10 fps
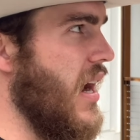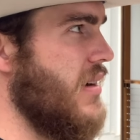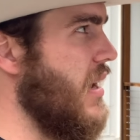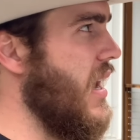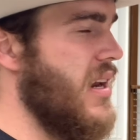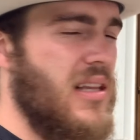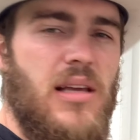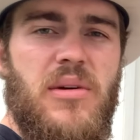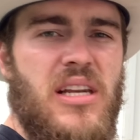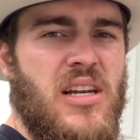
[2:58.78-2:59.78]
I had a
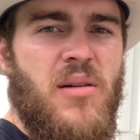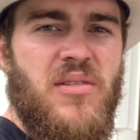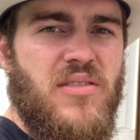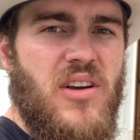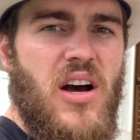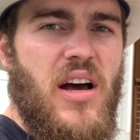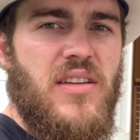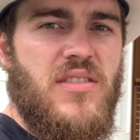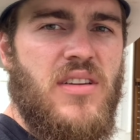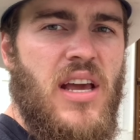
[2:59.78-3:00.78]
limited number of
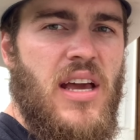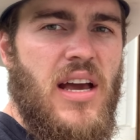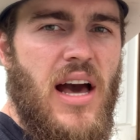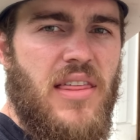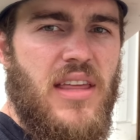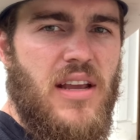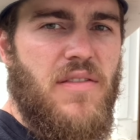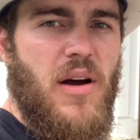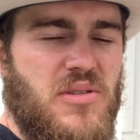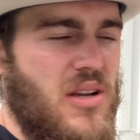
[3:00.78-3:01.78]
cuts. I think
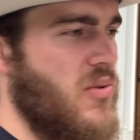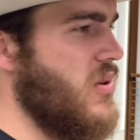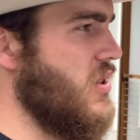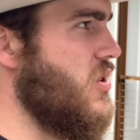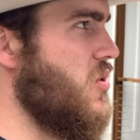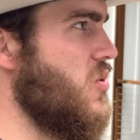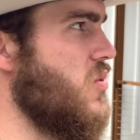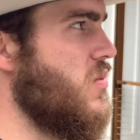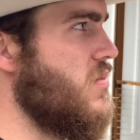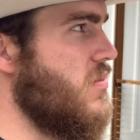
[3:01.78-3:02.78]
if going
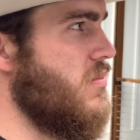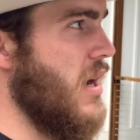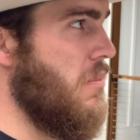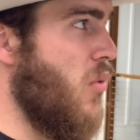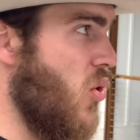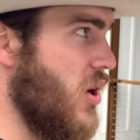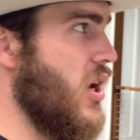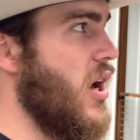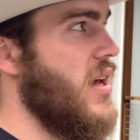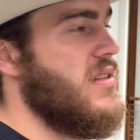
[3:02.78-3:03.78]
to make more
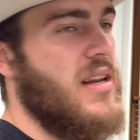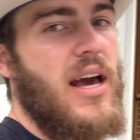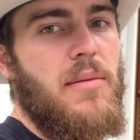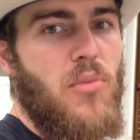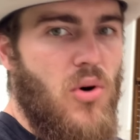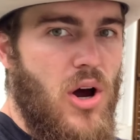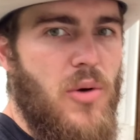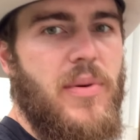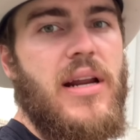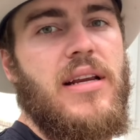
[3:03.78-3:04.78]
cuts and had more
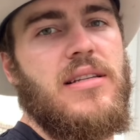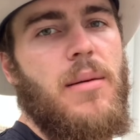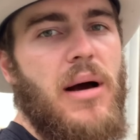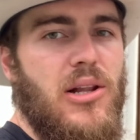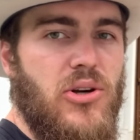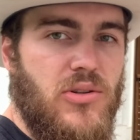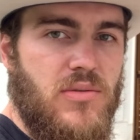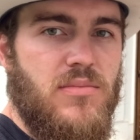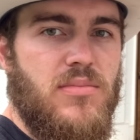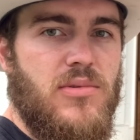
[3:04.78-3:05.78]
openings, I might look
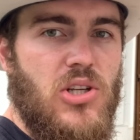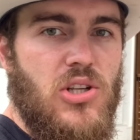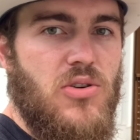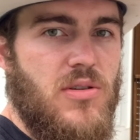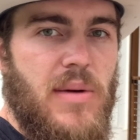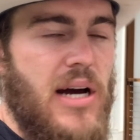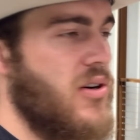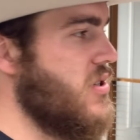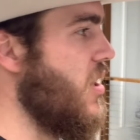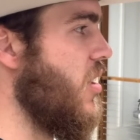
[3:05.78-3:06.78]
to use a
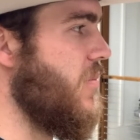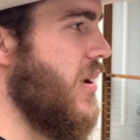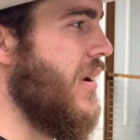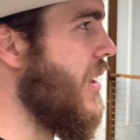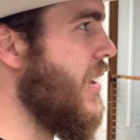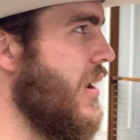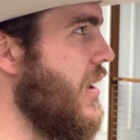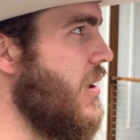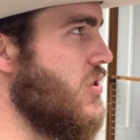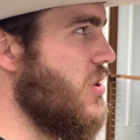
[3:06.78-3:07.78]
miter saw, but
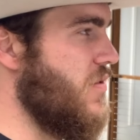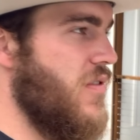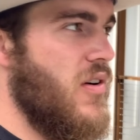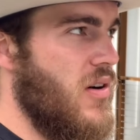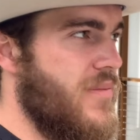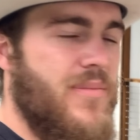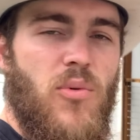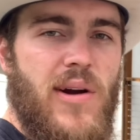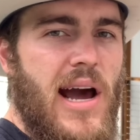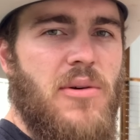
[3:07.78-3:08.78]
just for
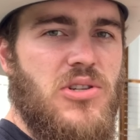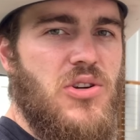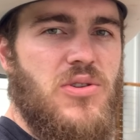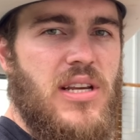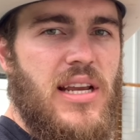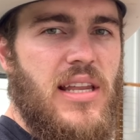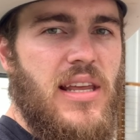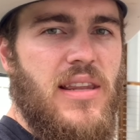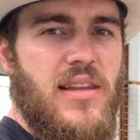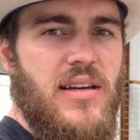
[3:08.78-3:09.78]
what I was using
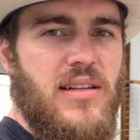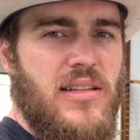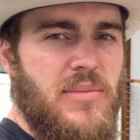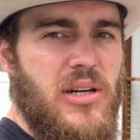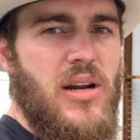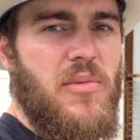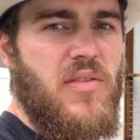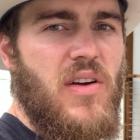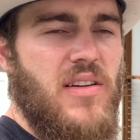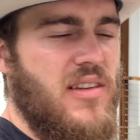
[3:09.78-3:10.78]
and the limited number
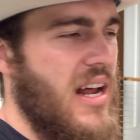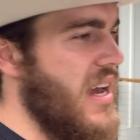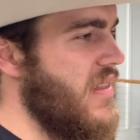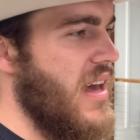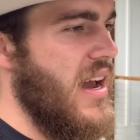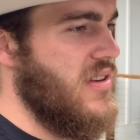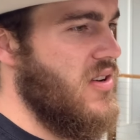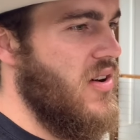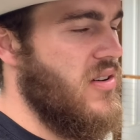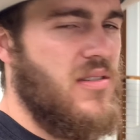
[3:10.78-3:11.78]
of cuts that I had, the
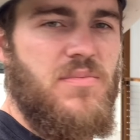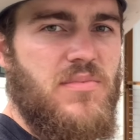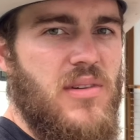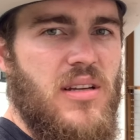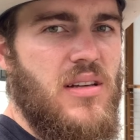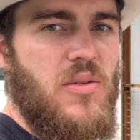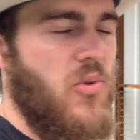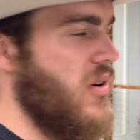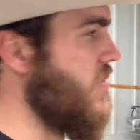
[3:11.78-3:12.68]
hacksaw it worked